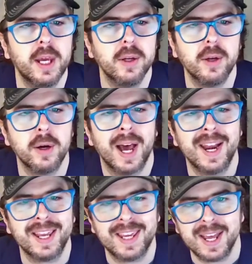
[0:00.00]
He
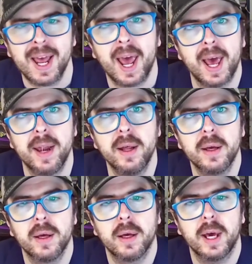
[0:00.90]
learned how to get ahead
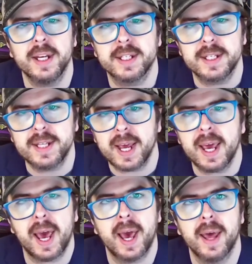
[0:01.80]
and
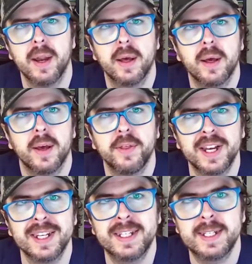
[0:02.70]
stay ahead,
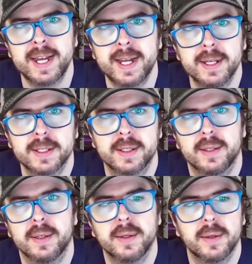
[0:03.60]
then did it.
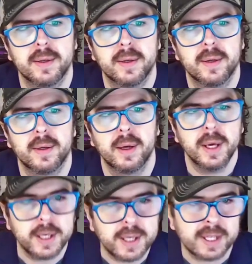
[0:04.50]

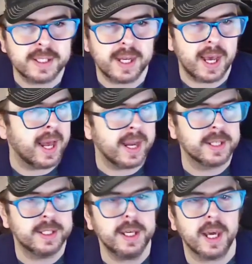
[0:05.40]
Yes,
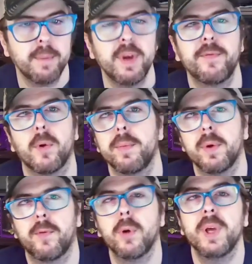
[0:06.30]
NXT can be
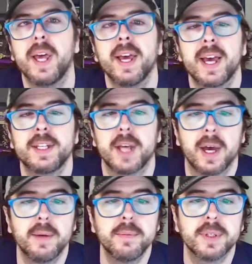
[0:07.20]
formulaic at
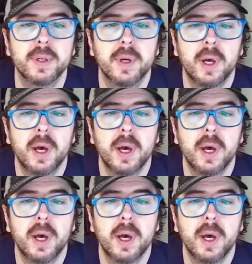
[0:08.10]
times.